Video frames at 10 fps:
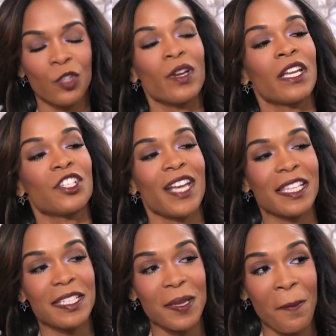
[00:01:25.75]
you'll get a
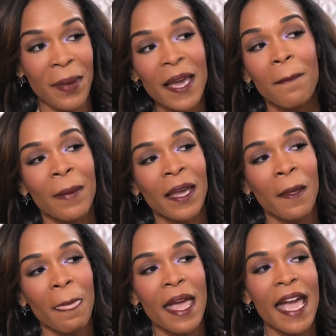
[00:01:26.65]
chance to meet
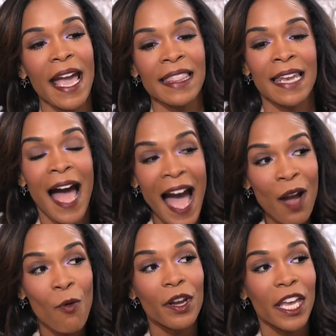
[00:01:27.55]
me. And then I
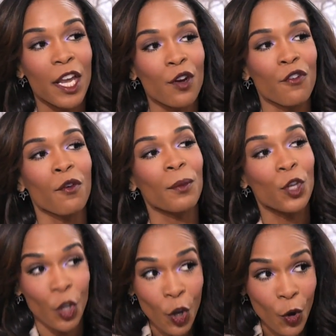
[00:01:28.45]
want to hear from
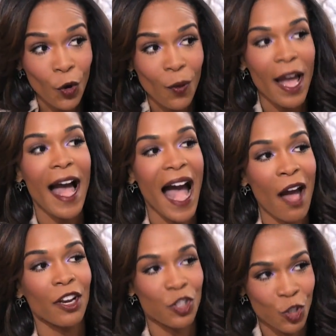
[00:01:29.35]
you.
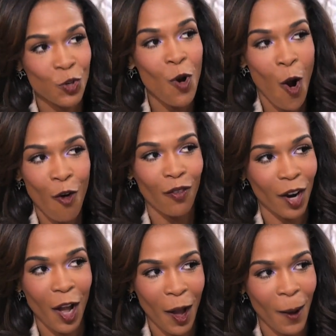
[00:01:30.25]
How did you
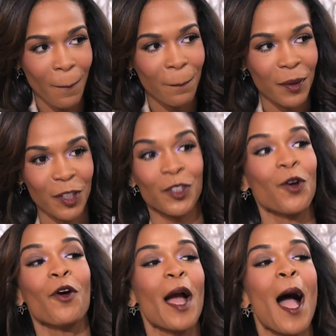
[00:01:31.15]
overcome
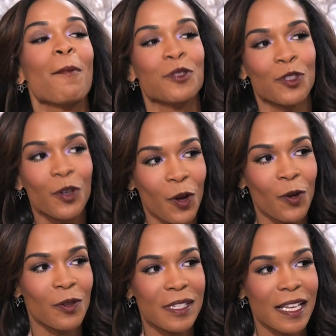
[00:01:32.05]
your
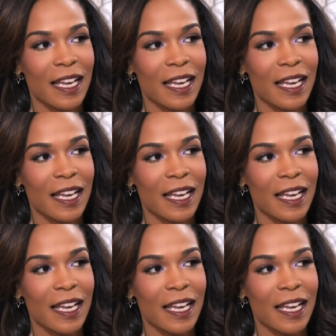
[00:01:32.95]
obstacles